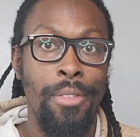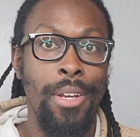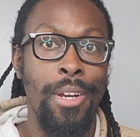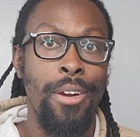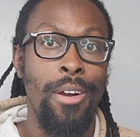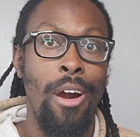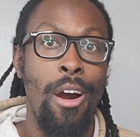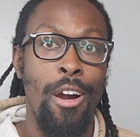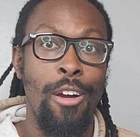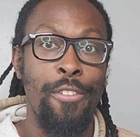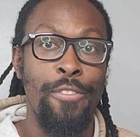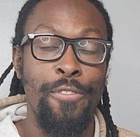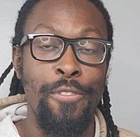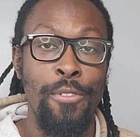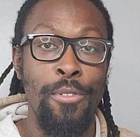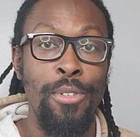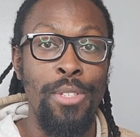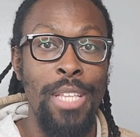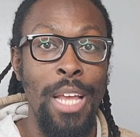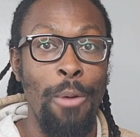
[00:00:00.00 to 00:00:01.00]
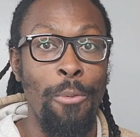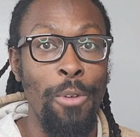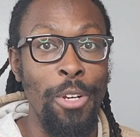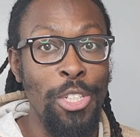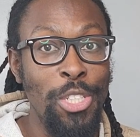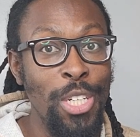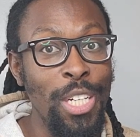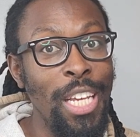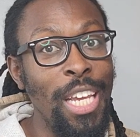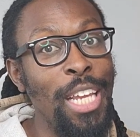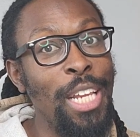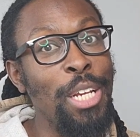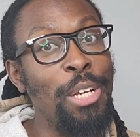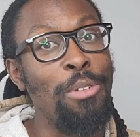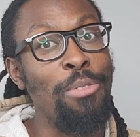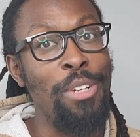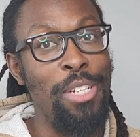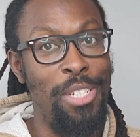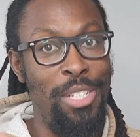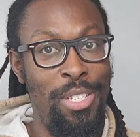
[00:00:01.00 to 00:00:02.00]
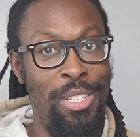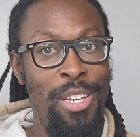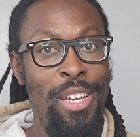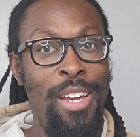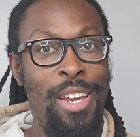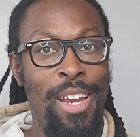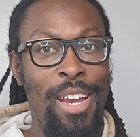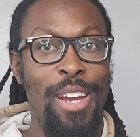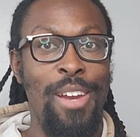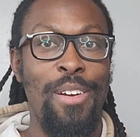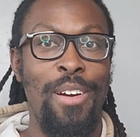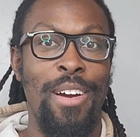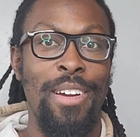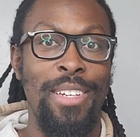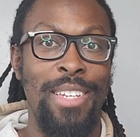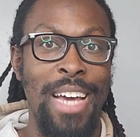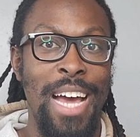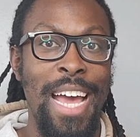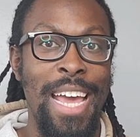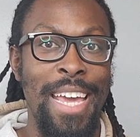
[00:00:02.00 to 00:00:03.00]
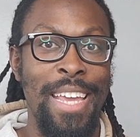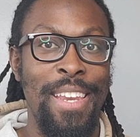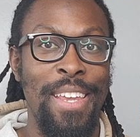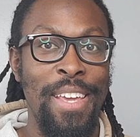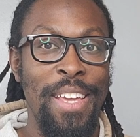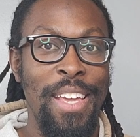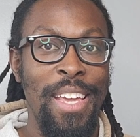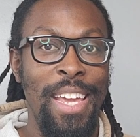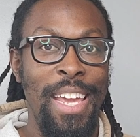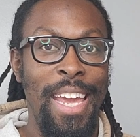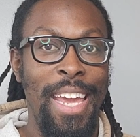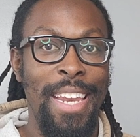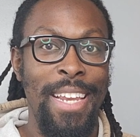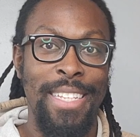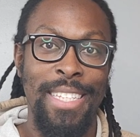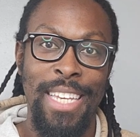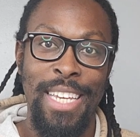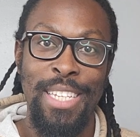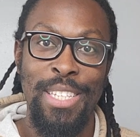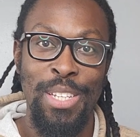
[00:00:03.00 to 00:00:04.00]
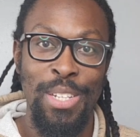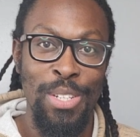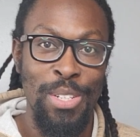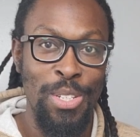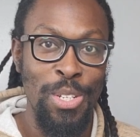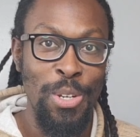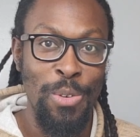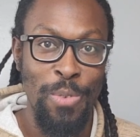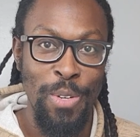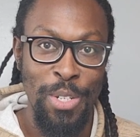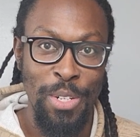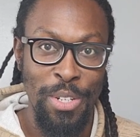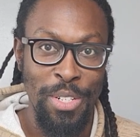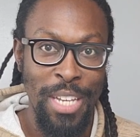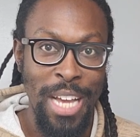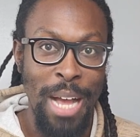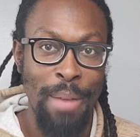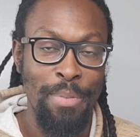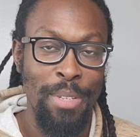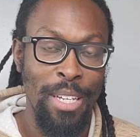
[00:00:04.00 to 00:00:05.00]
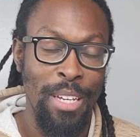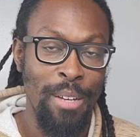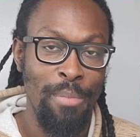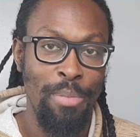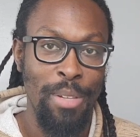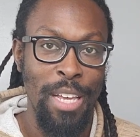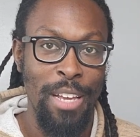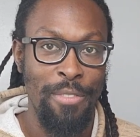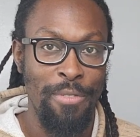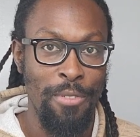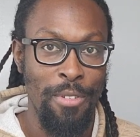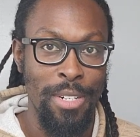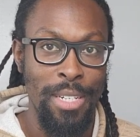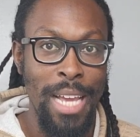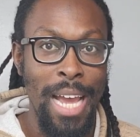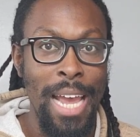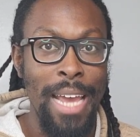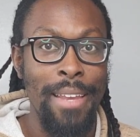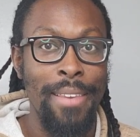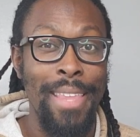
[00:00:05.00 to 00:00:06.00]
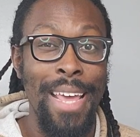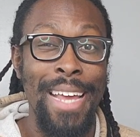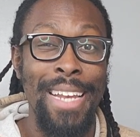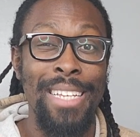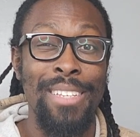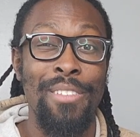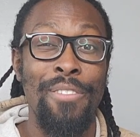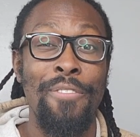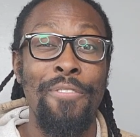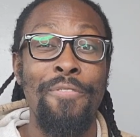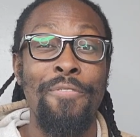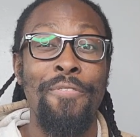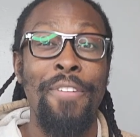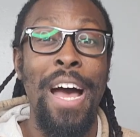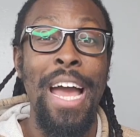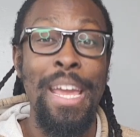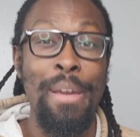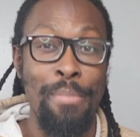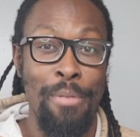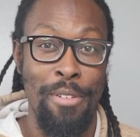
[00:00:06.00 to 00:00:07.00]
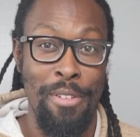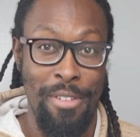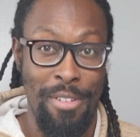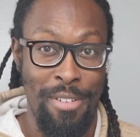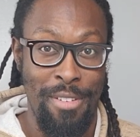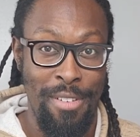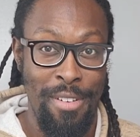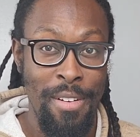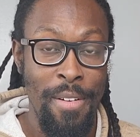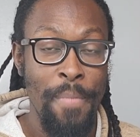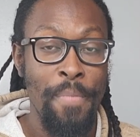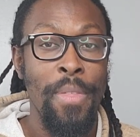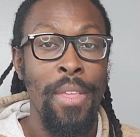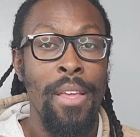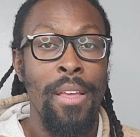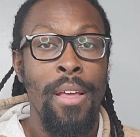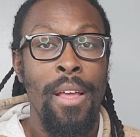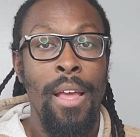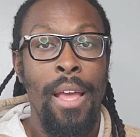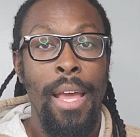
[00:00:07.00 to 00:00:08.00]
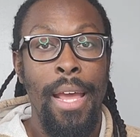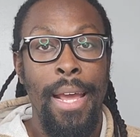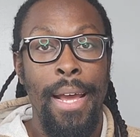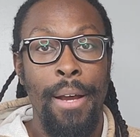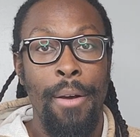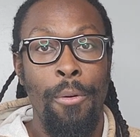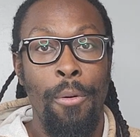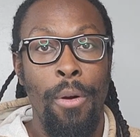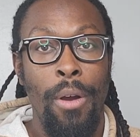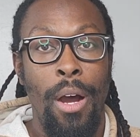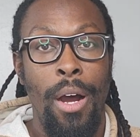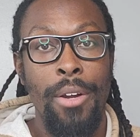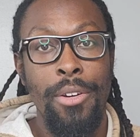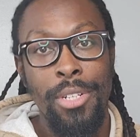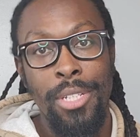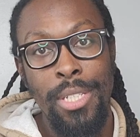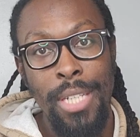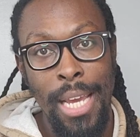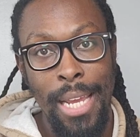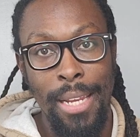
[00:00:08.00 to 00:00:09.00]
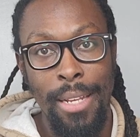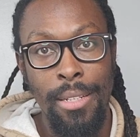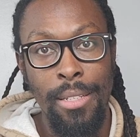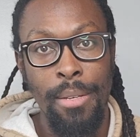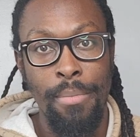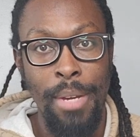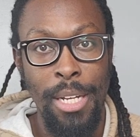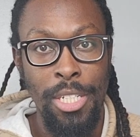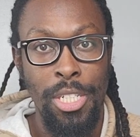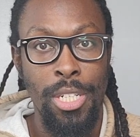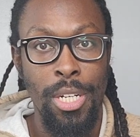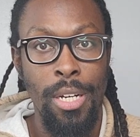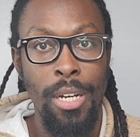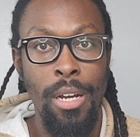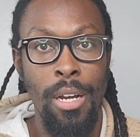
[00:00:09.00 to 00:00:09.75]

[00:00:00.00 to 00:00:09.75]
are foods that we should increase in our diet. And it's easy to do when you're adopting a plant-forward diet. That is fiber. Understanding dementia,